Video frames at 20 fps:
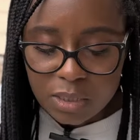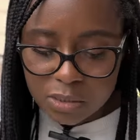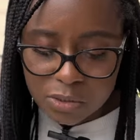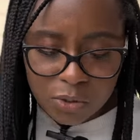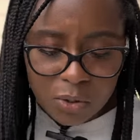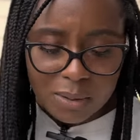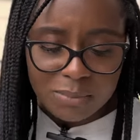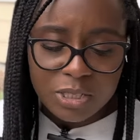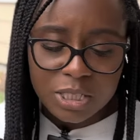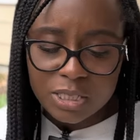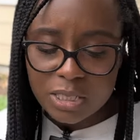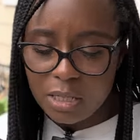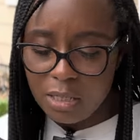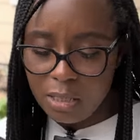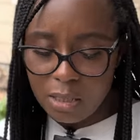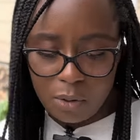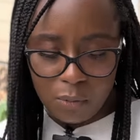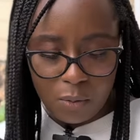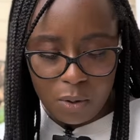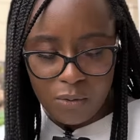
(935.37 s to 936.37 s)
So I'm just going
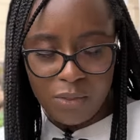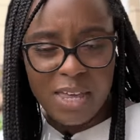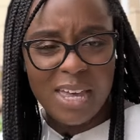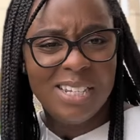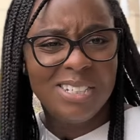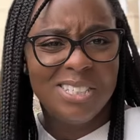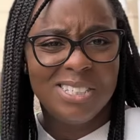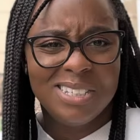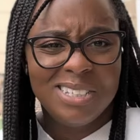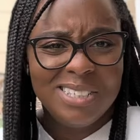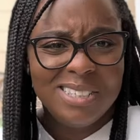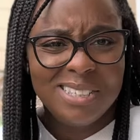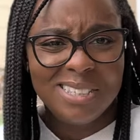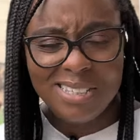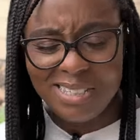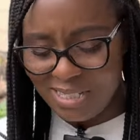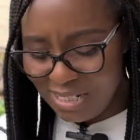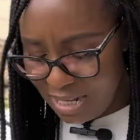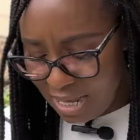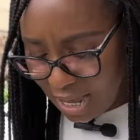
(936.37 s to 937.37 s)
to grow that just to
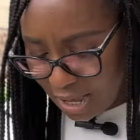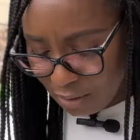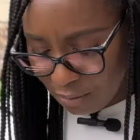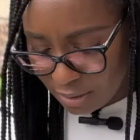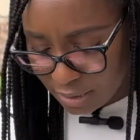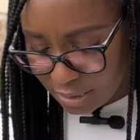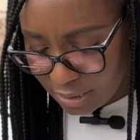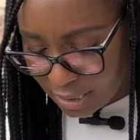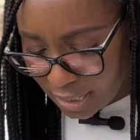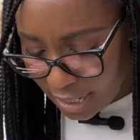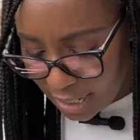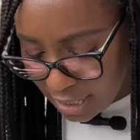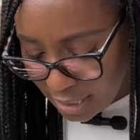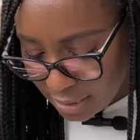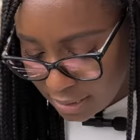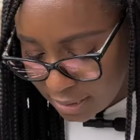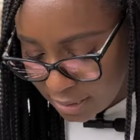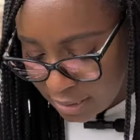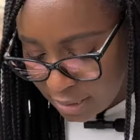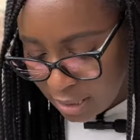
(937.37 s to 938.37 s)
see how it
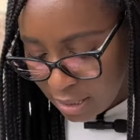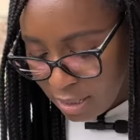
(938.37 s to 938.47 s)
tastes.